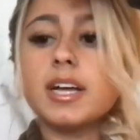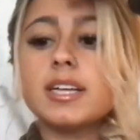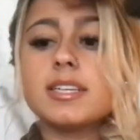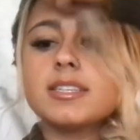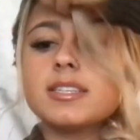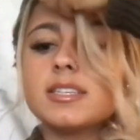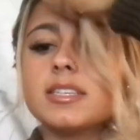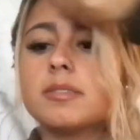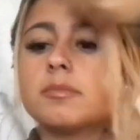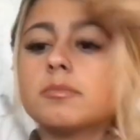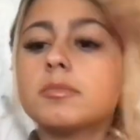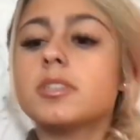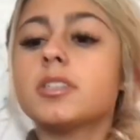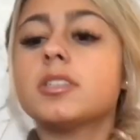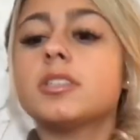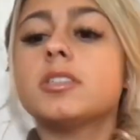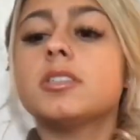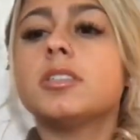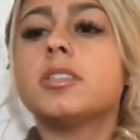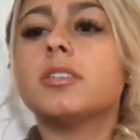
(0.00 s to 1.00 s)
The last thing
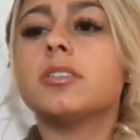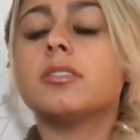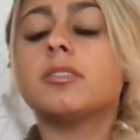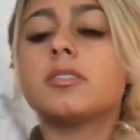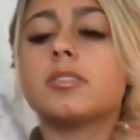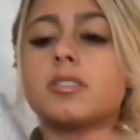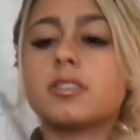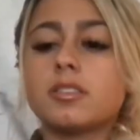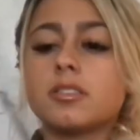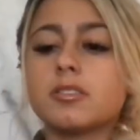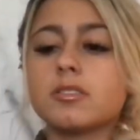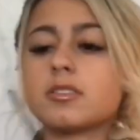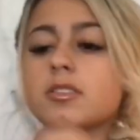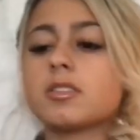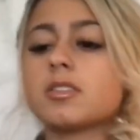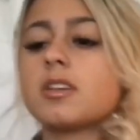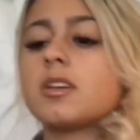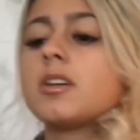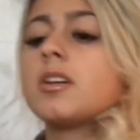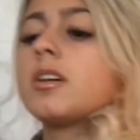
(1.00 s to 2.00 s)
I'm gonna do is
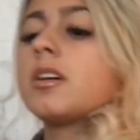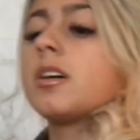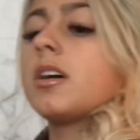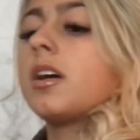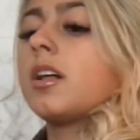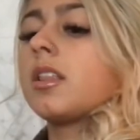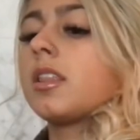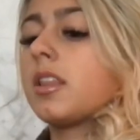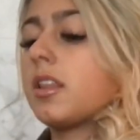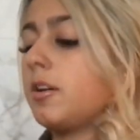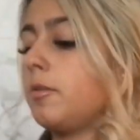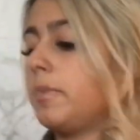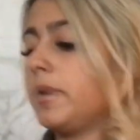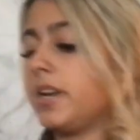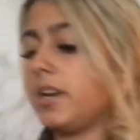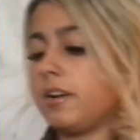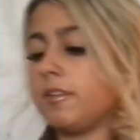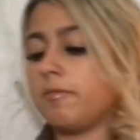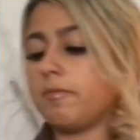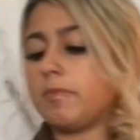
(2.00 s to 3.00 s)
use a
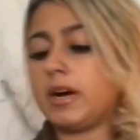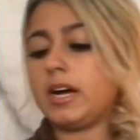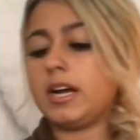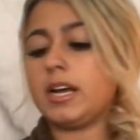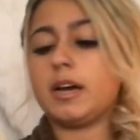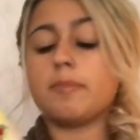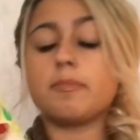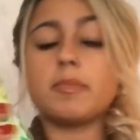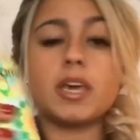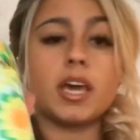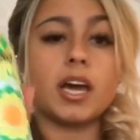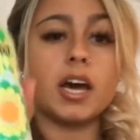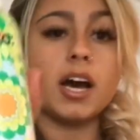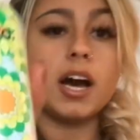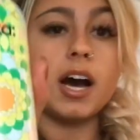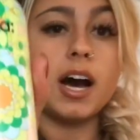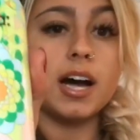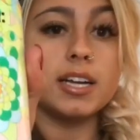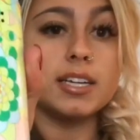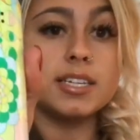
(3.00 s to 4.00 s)
little bit of my
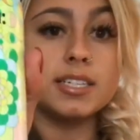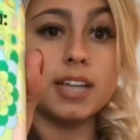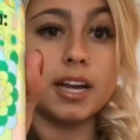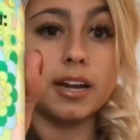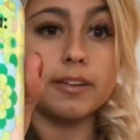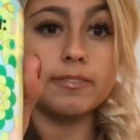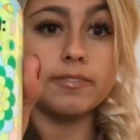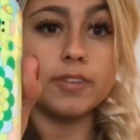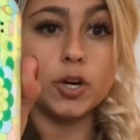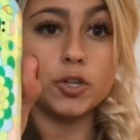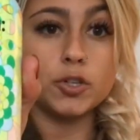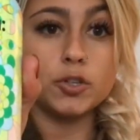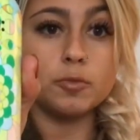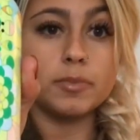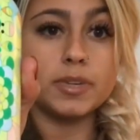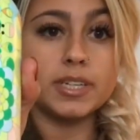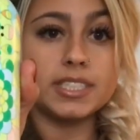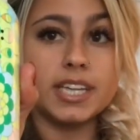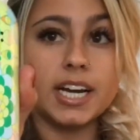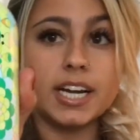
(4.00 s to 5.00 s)
Amika Undone
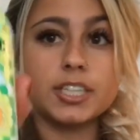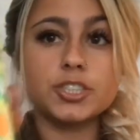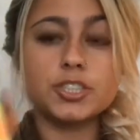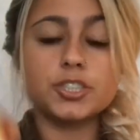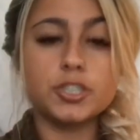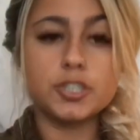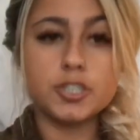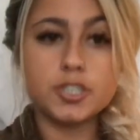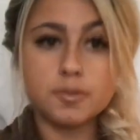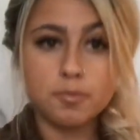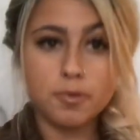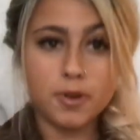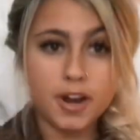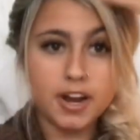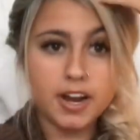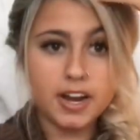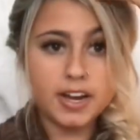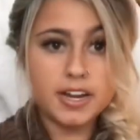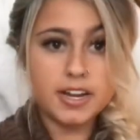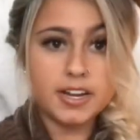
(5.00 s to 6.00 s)
Volume and Texture
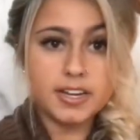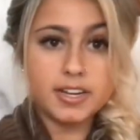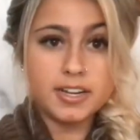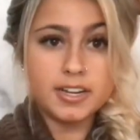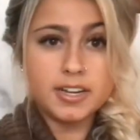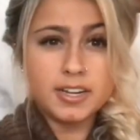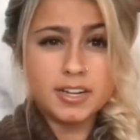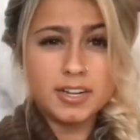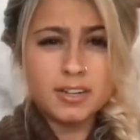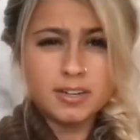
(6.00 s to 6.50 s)
Spray.